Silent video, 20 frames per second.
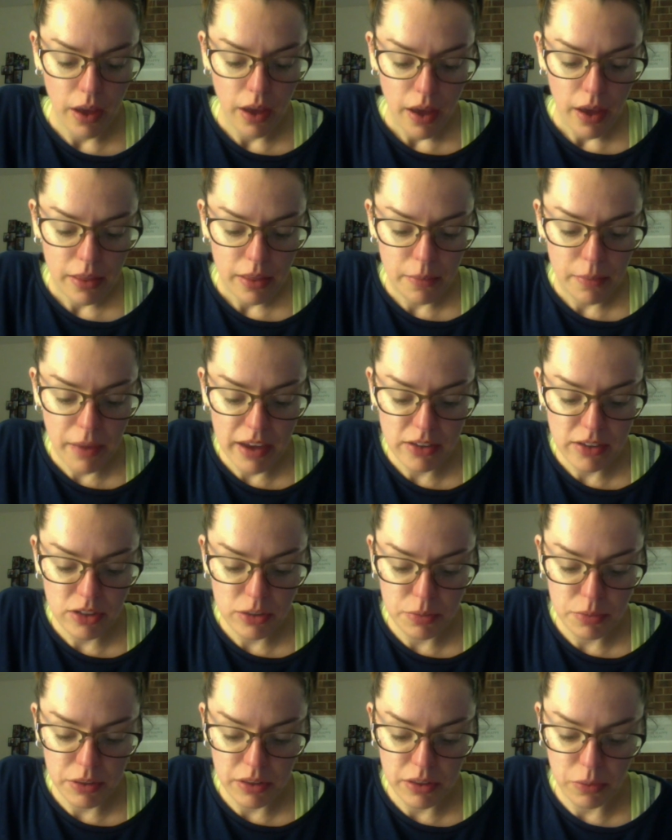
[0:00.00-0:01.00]
The master
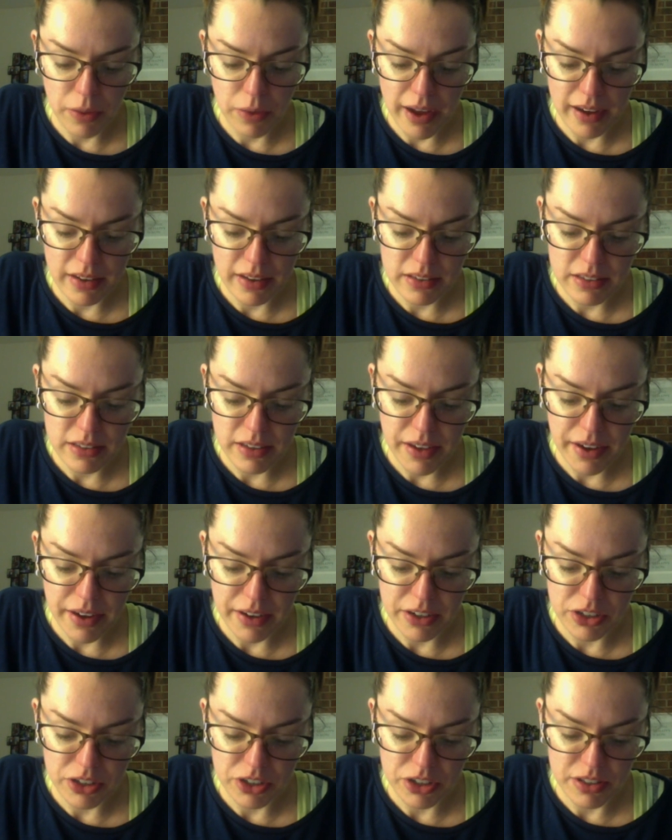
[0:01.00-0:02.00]
put the wagons and
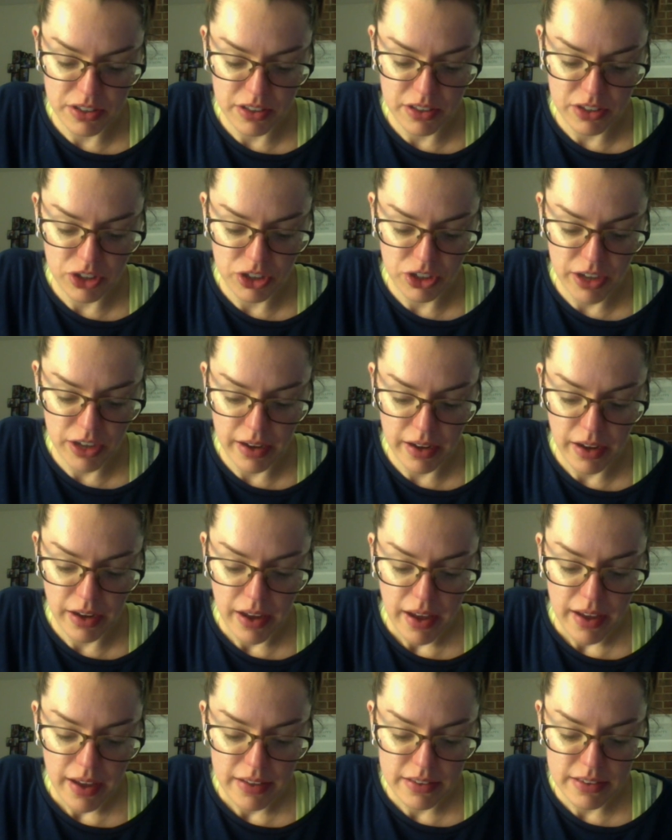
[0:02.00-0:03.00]
carriages in the shed
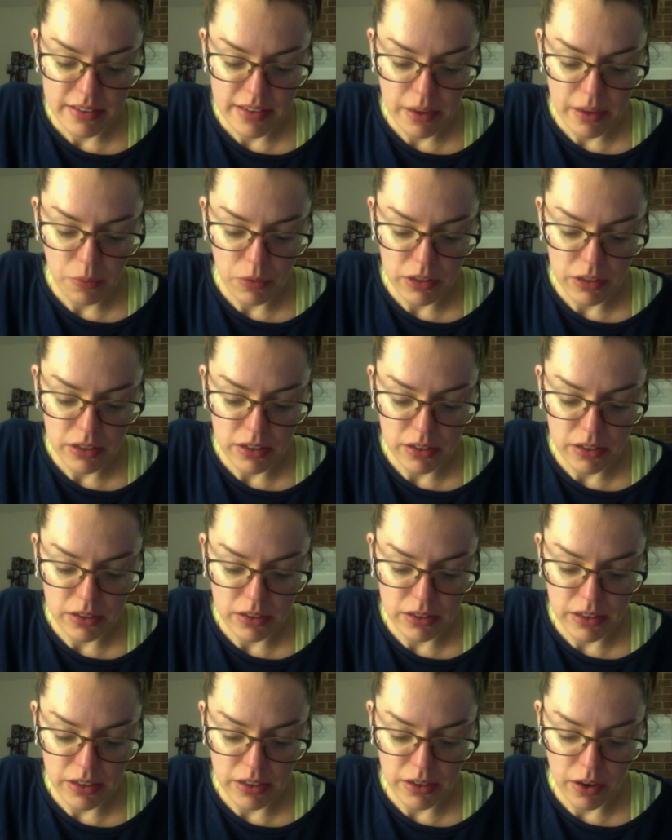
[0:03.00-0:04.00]
and set Willie to
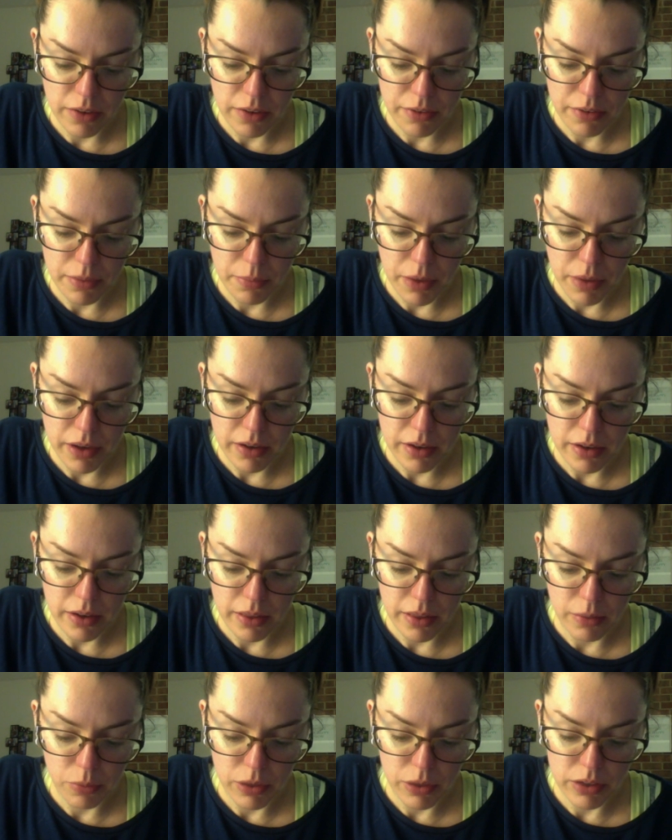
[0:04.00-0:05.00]
cleaning off the mud and
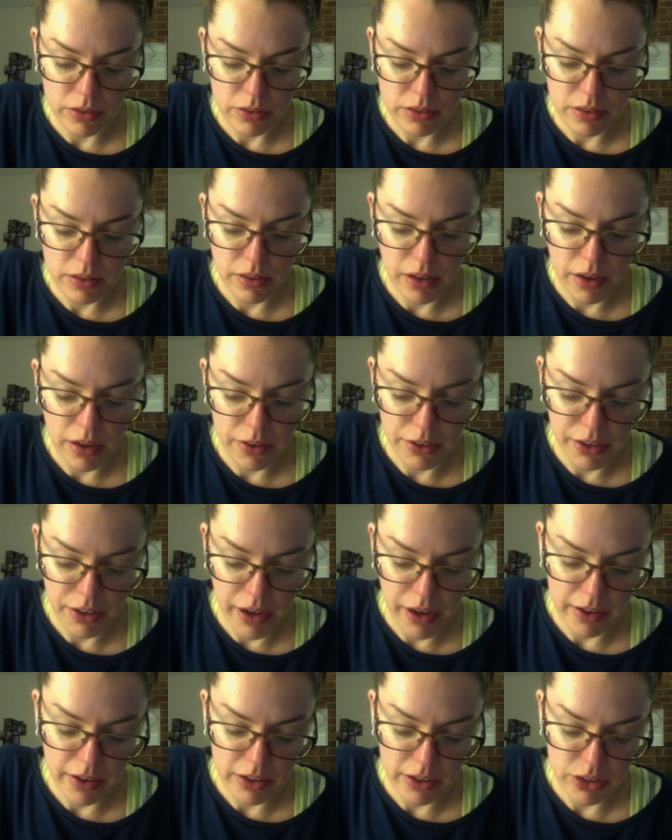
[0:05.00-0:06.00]
the wheels in the
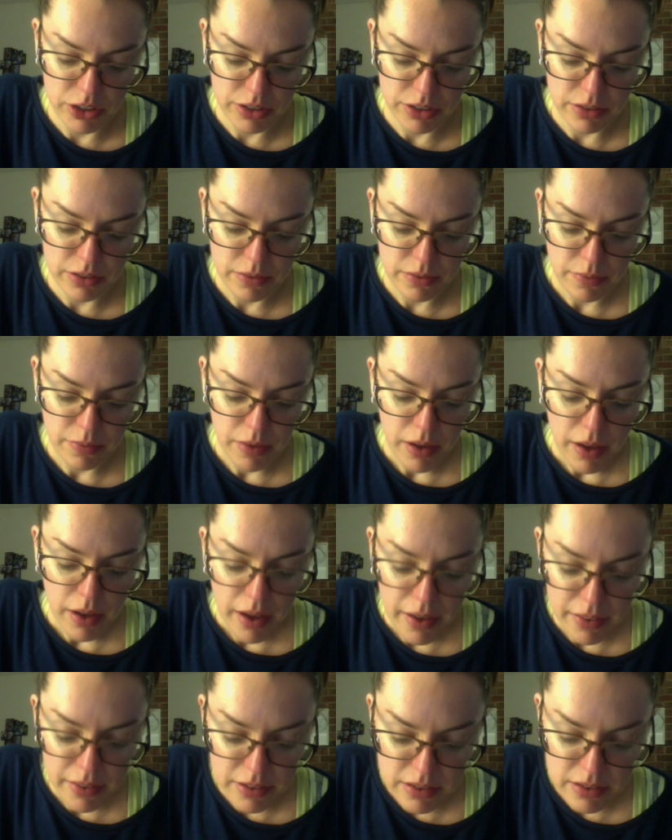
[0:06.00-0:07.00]
undercarriages,
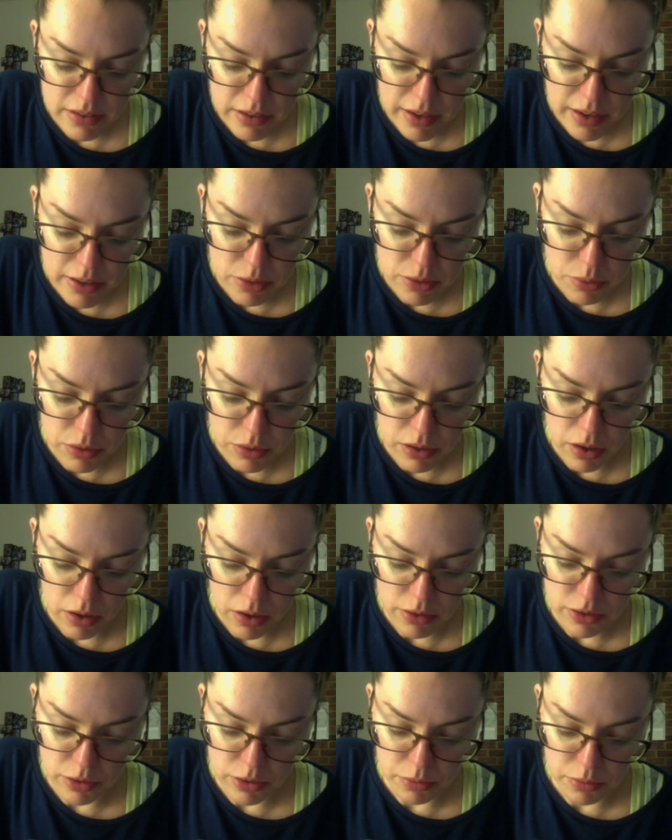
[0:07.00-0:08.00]
and the sleds were
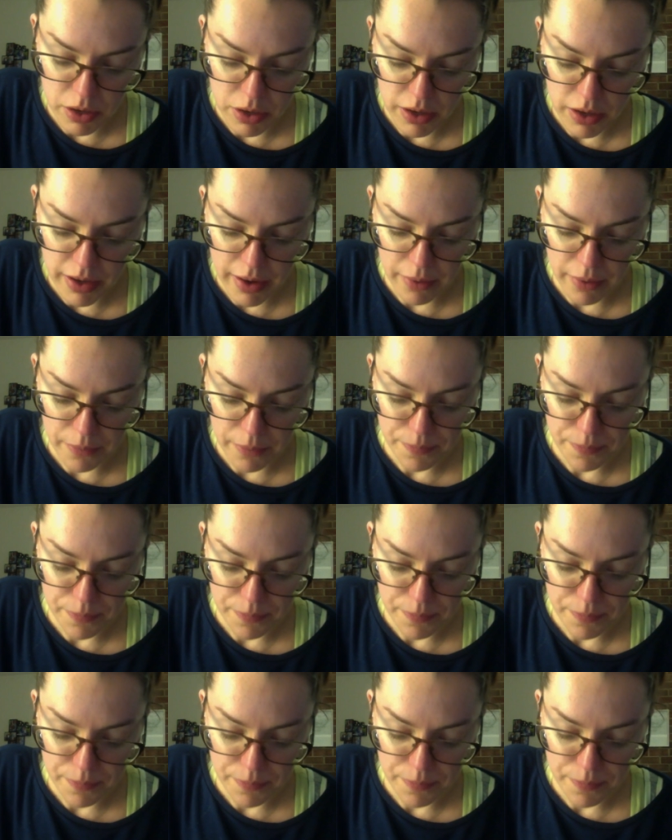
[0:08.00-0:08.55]
also brought out.